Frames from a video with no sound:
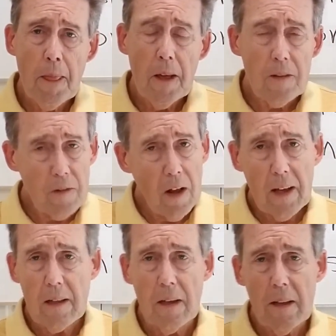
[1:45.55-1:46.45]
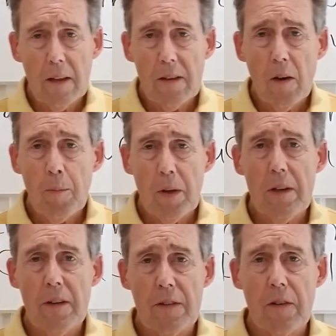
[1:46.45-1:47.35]
it's likely that there'll
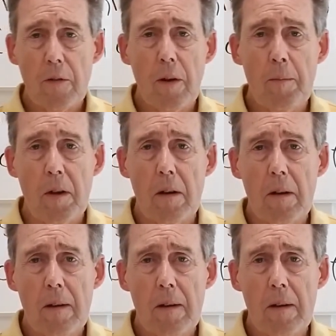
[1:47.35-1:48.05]
be disagreement.